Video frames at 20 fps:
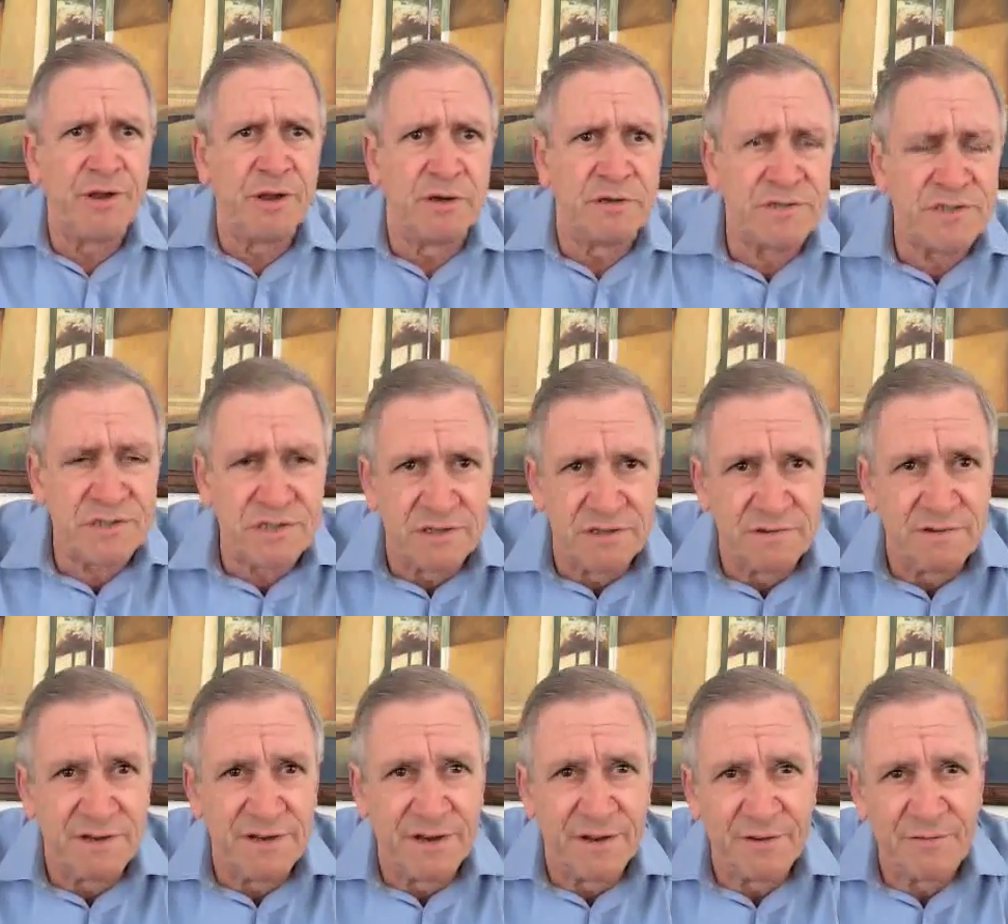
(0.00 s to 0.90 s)
those
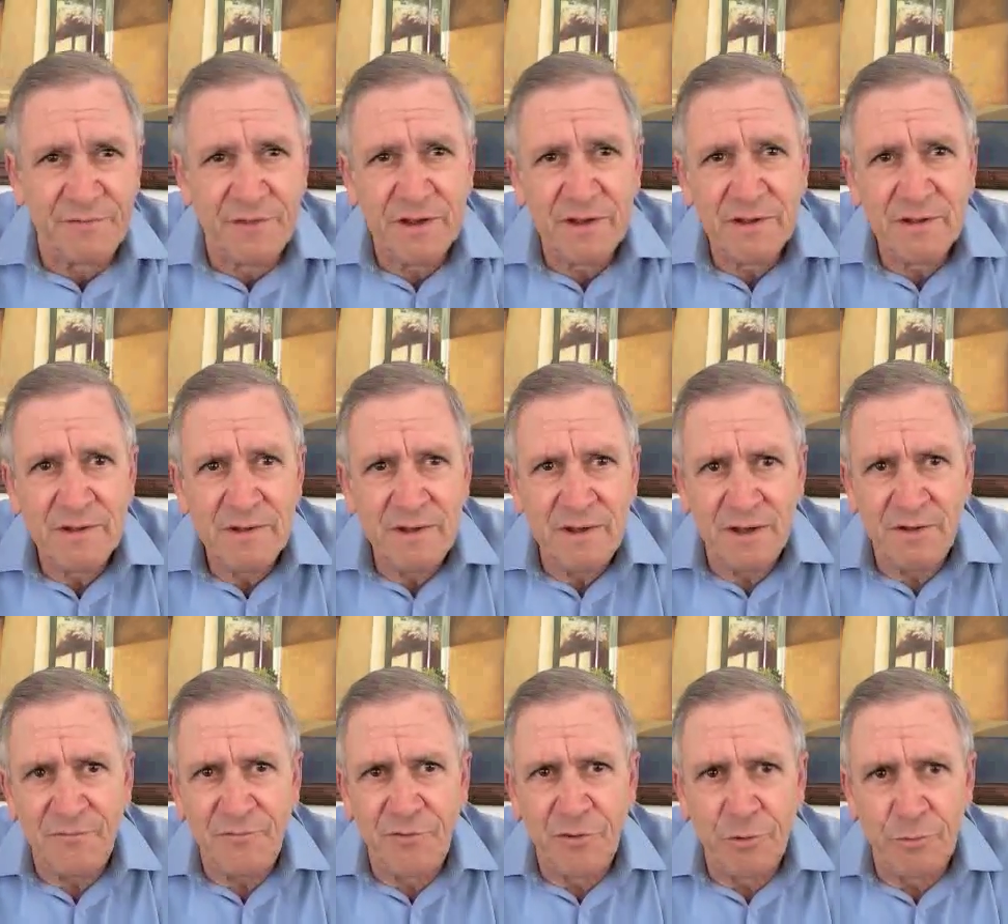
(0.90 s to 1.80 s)
two. And
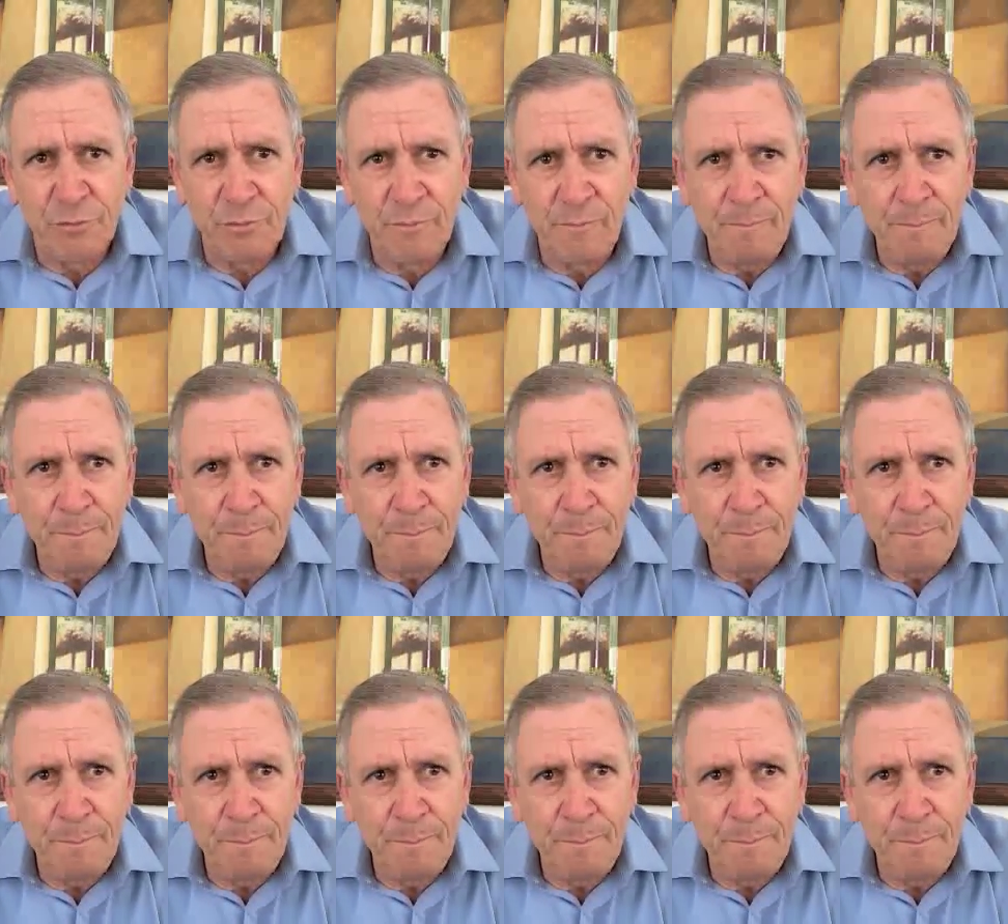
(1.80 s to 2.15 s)
if you